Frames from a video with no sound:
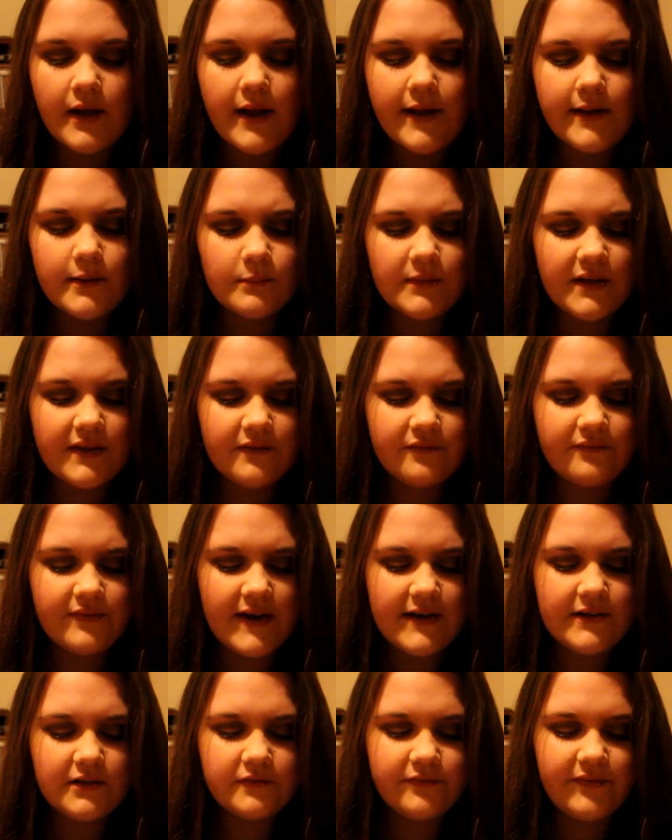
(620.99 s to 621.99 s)
And the
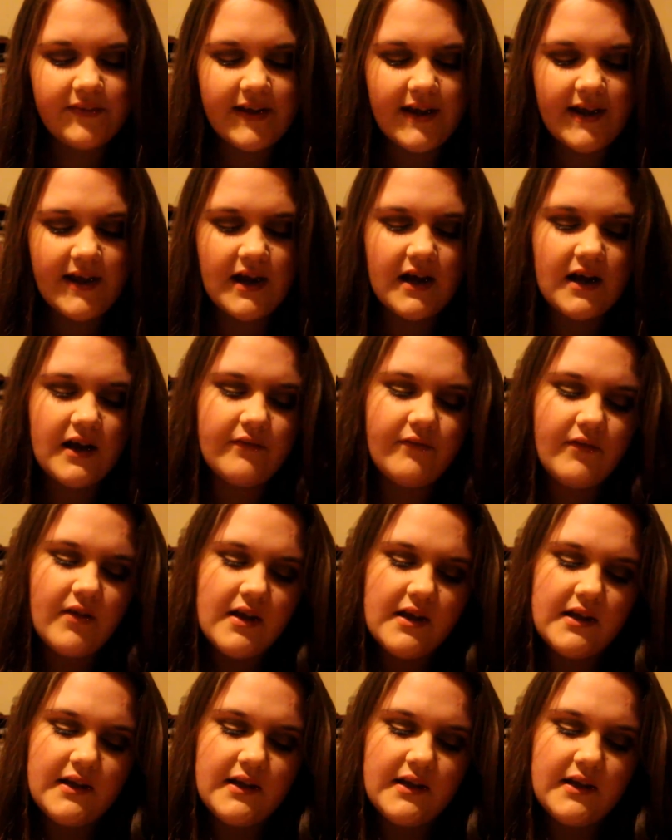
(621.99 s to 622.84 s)
final thing I have